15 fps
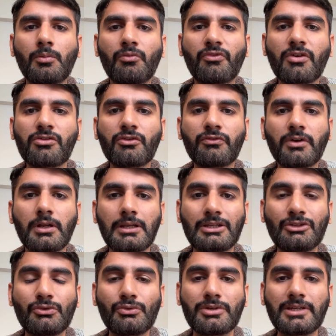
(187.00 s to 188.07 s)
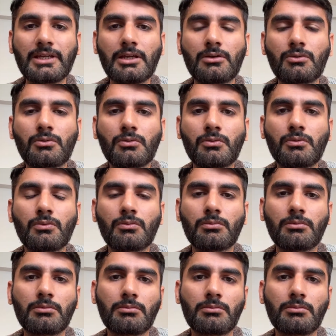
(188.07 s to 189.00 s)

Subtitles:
first of all, you need to